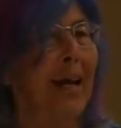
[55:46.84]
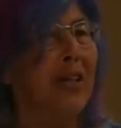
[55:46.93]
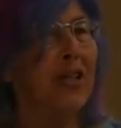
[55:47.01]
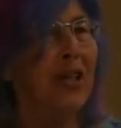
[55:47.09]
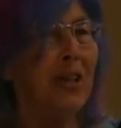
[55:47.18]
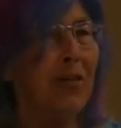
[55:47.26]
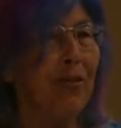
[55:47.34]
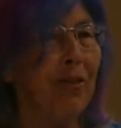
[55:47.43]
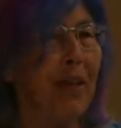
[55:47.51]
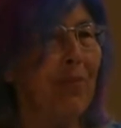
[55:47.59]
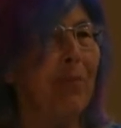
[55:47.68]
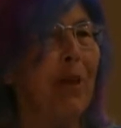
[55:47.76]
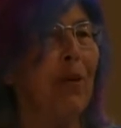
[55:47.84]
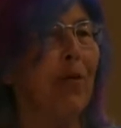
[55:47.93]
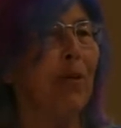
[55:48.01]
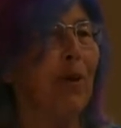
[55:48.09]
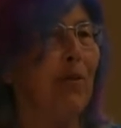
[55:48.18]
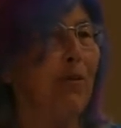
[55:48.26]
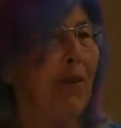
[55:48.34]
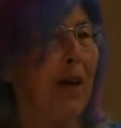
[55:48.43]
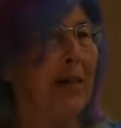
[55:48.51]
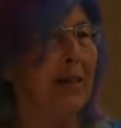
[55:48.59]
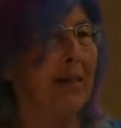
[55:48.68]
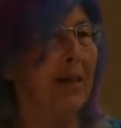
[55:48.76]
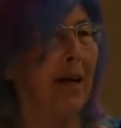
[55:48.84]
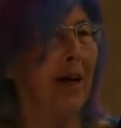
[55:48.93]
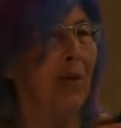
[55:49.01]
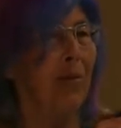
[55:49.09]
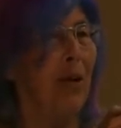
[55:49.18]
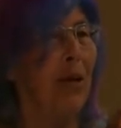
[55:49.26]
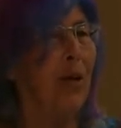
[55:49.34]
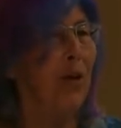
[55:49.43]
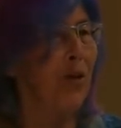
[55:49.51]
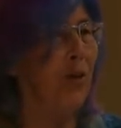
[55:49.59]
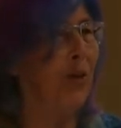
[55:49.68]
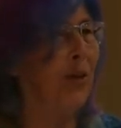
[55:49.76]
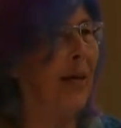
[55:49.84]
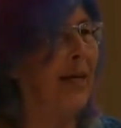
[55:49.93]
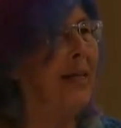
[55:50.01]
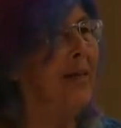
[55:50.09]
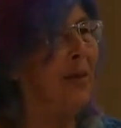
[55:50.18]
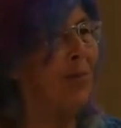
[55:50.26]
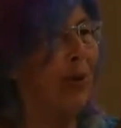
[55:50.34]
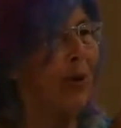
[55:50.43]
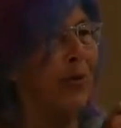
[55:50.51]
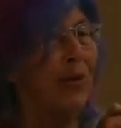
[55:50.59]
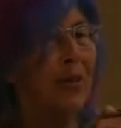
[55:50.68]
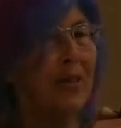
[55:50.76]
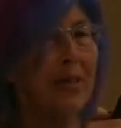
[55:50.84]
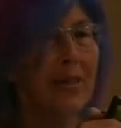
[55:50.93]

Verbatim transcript: And she flipped it from FaceTime to letting the person